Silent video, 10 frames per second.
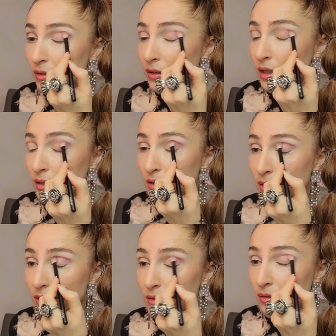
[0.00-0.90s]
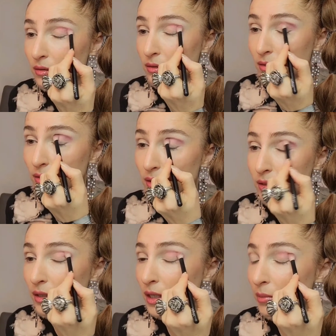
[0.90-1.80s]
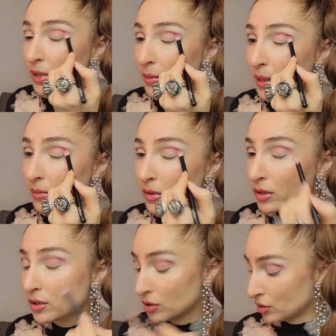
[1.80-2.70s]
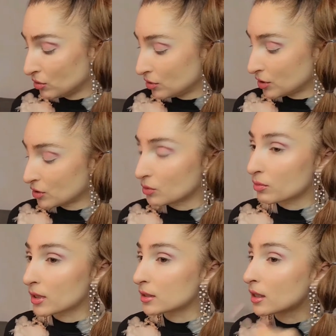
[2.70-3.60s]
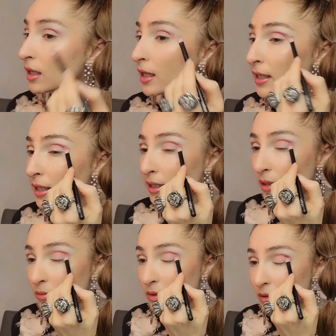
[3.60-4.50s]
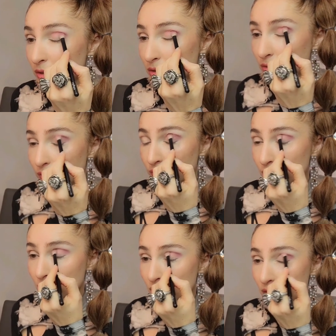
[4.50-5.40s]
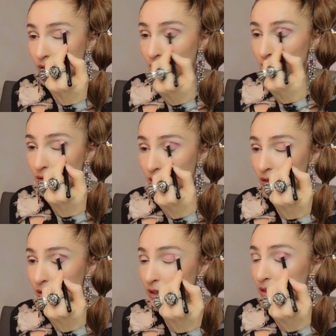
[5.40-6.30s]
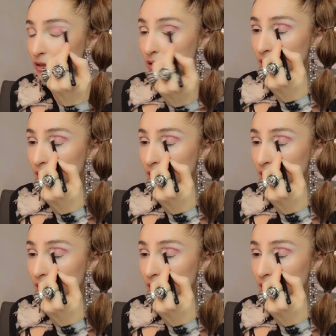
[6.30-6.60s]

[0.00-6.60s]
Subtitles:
color. Maybe I'm going to do just one eye and I'm going to finish the other eye,